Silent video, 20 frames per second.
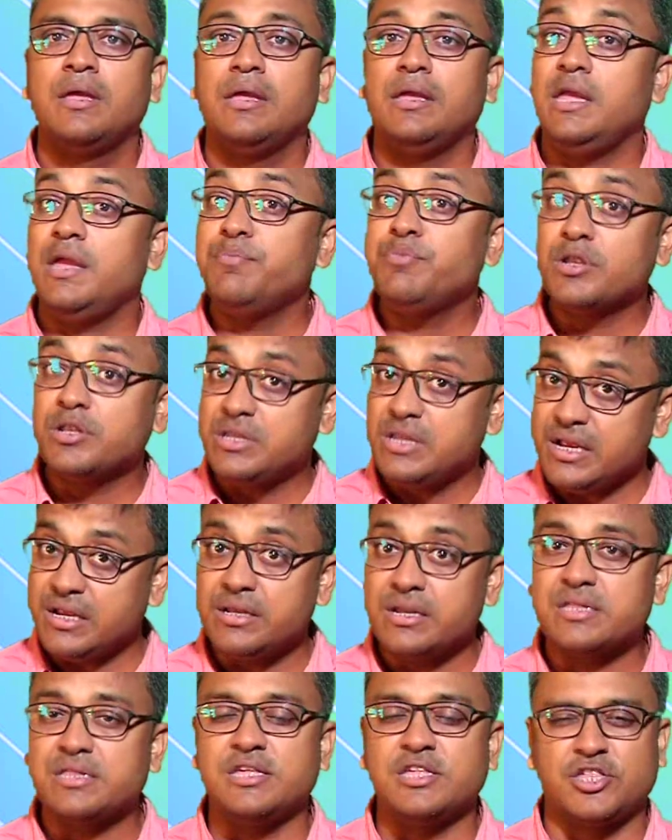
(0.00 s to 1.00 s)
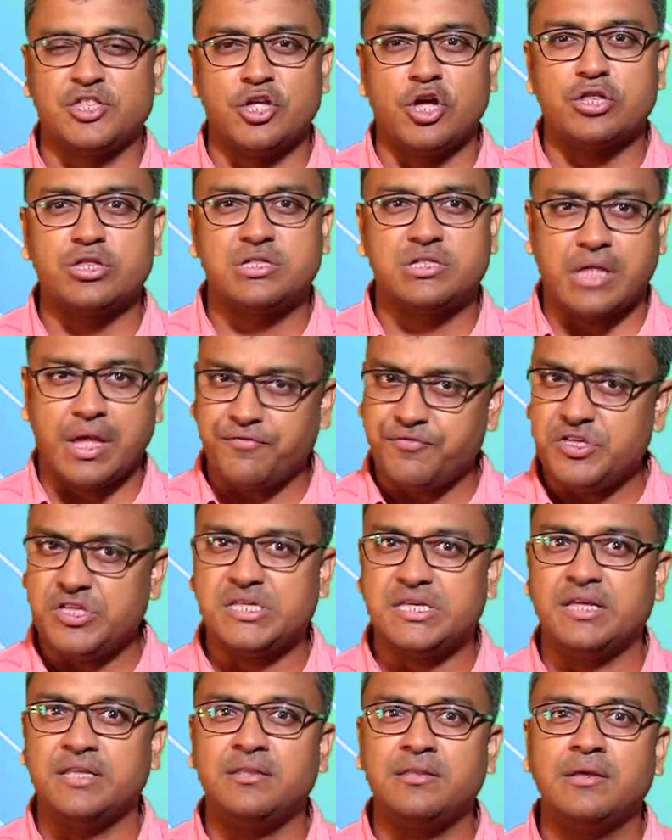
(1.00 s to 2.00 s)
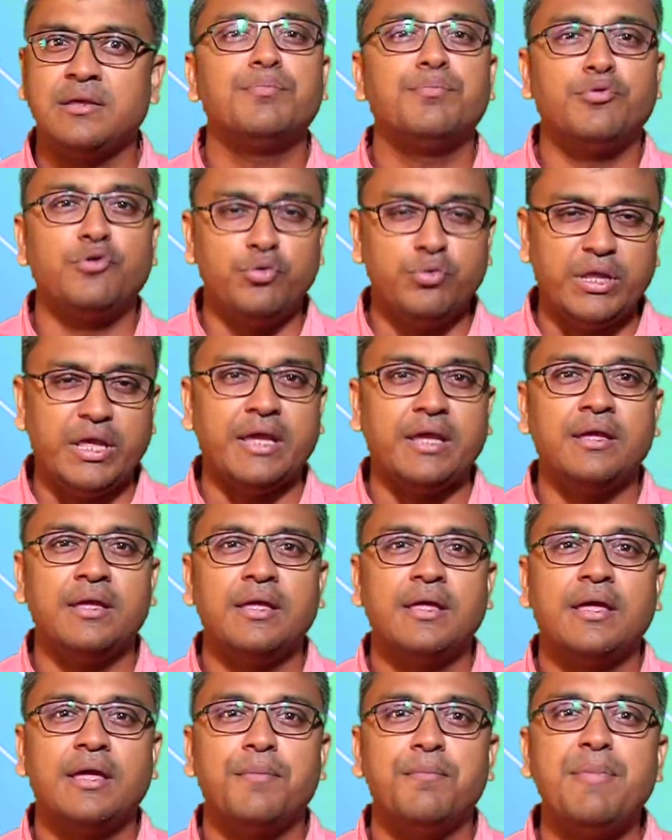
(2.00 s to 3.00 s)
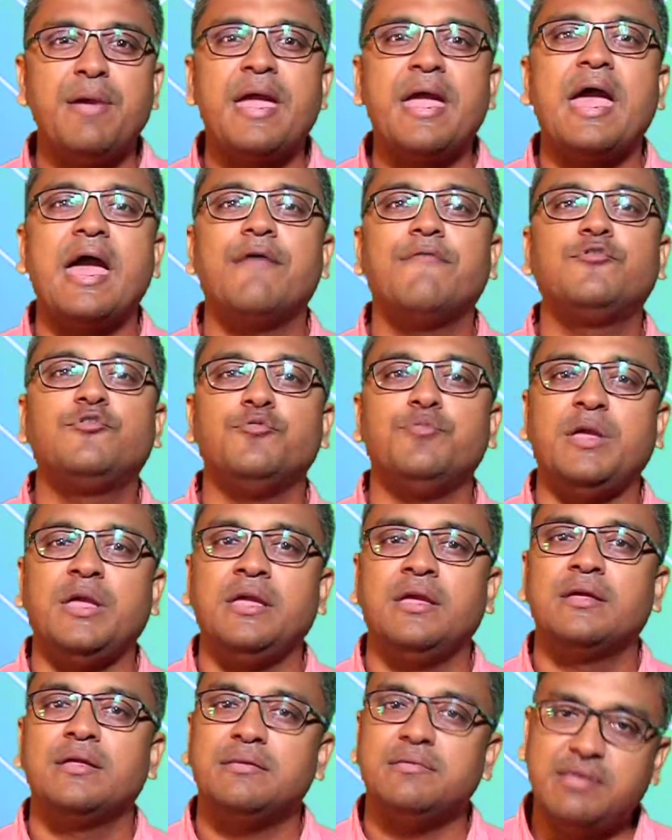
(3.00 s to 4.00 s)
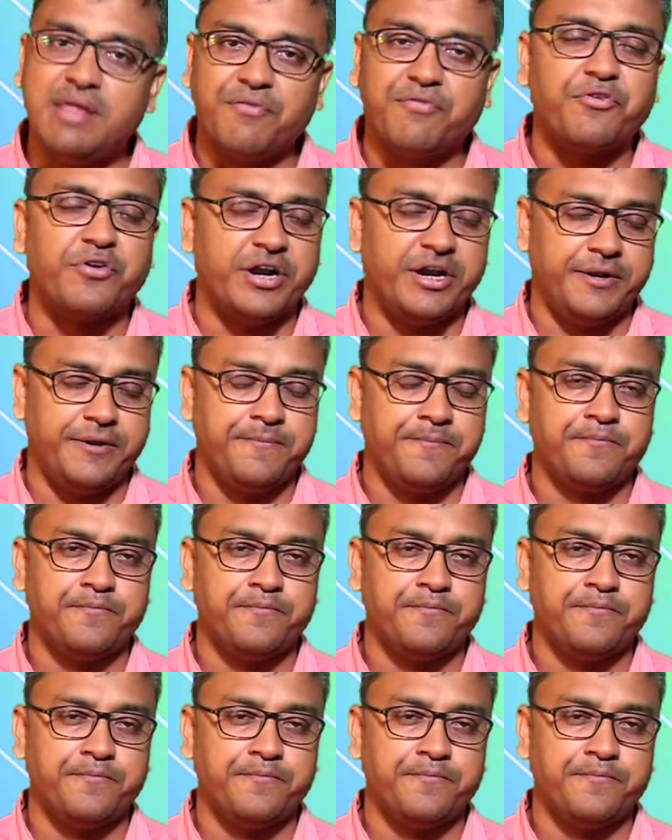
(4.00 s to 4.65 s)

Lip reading: If the thickness is not sufficient, pruning may have to be deferred.